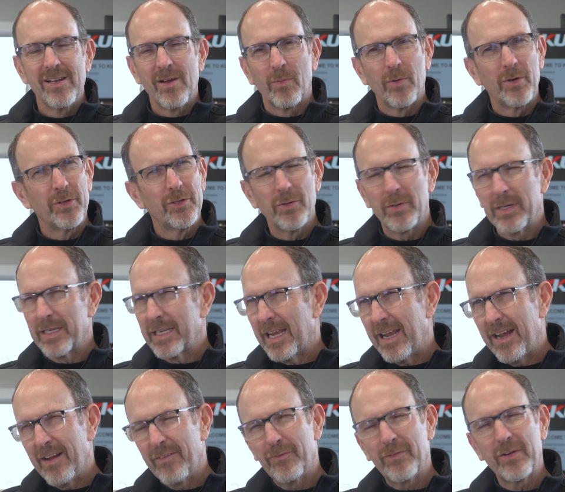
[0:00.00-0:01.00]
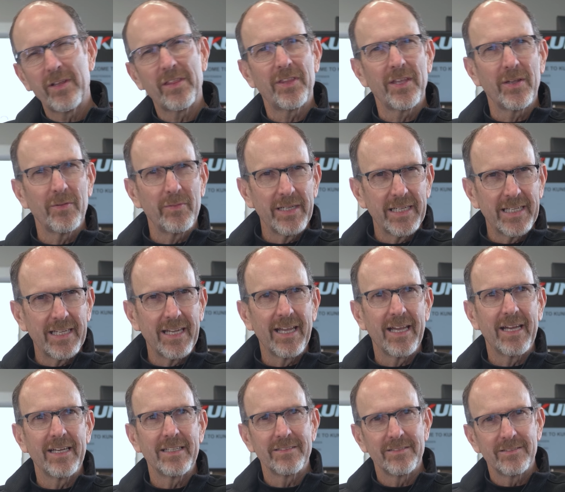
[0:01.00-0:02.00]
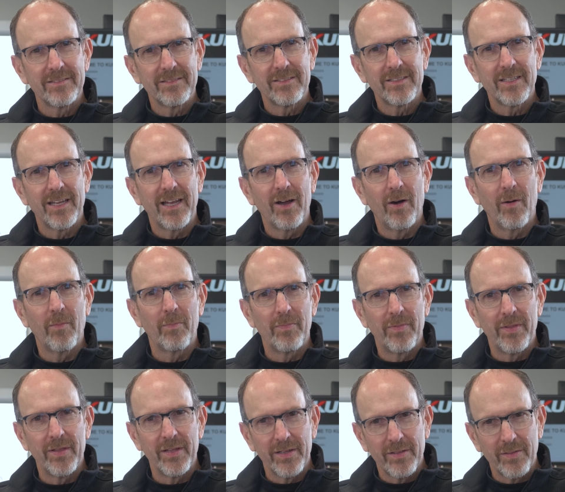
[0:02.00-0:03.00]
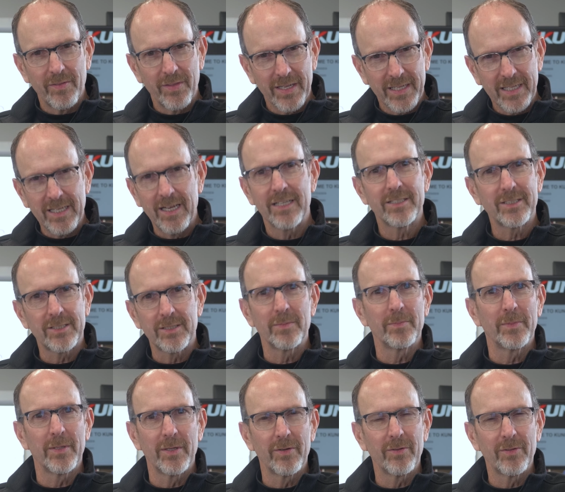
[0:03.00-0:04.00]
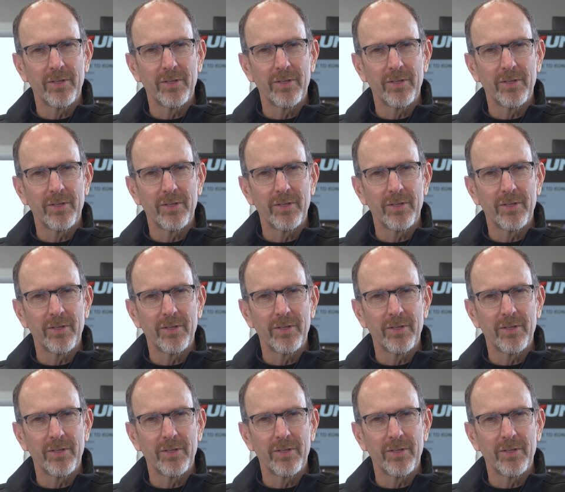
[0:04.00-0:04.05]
We're doing everything we can to help the customer,